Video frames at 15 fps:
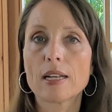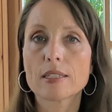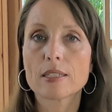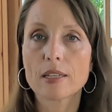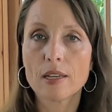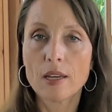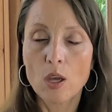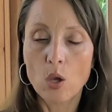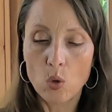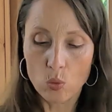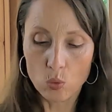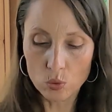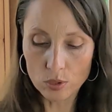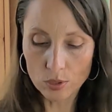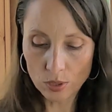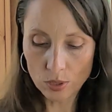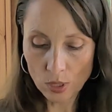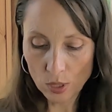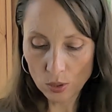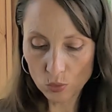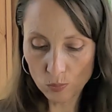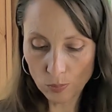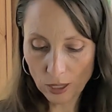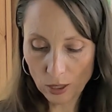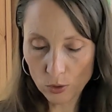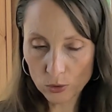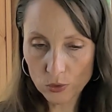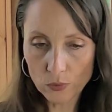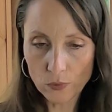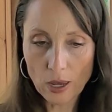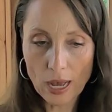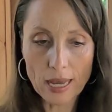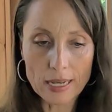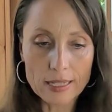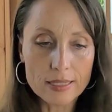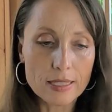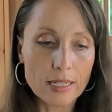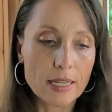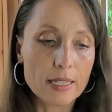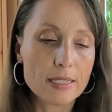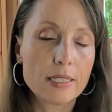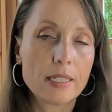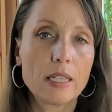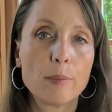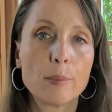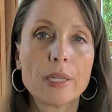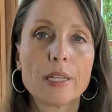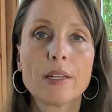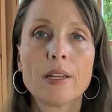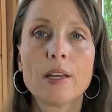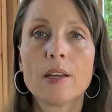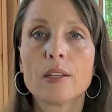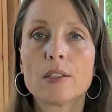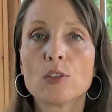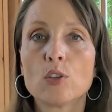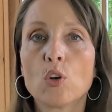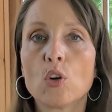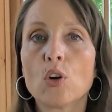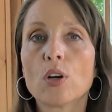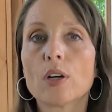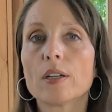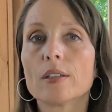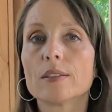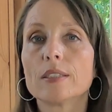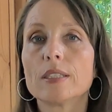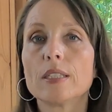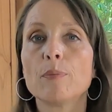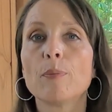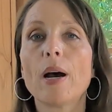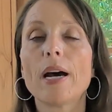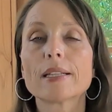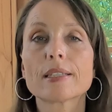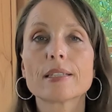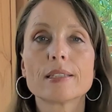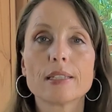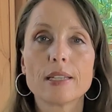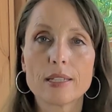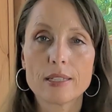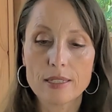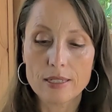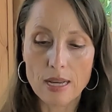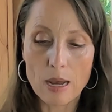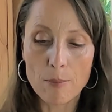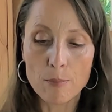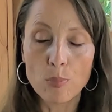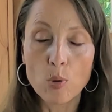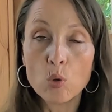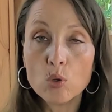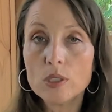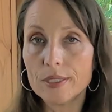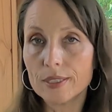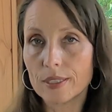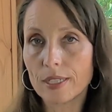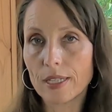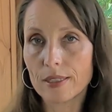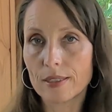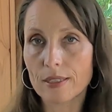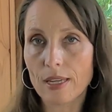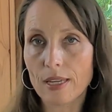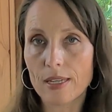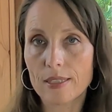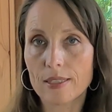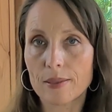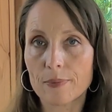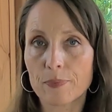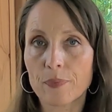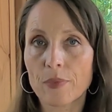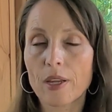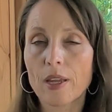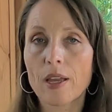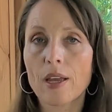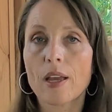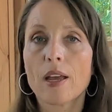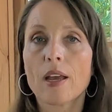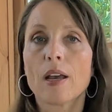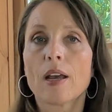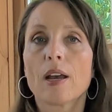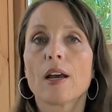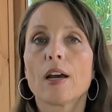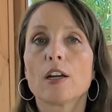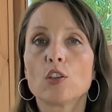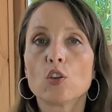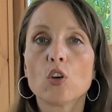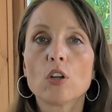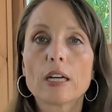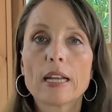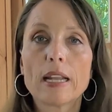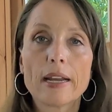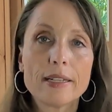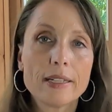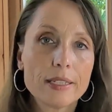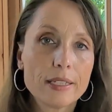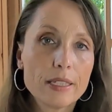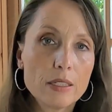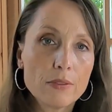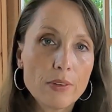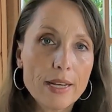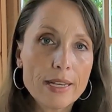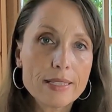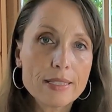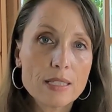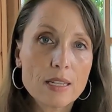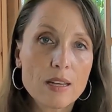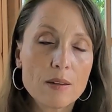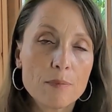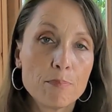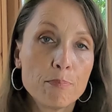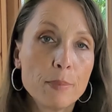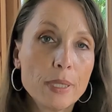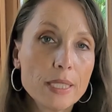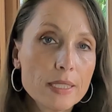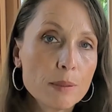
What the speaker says: chip card. To treat the bioenergetic blockades, you need an additional card, and you need the appropriate ampoule sets for all 3 topics.